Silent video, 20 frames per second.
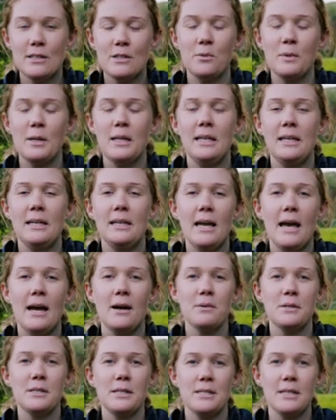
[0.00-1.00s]
to 20
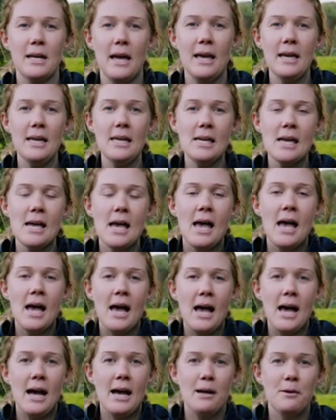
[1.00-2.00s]
hours a day.
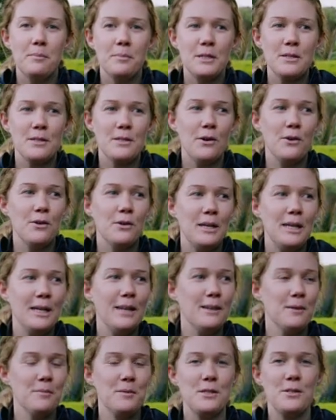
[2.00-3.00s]
So
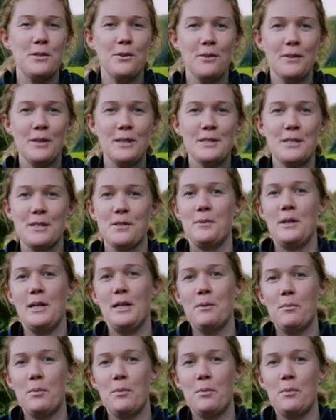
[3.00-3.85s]
getting them to do things is really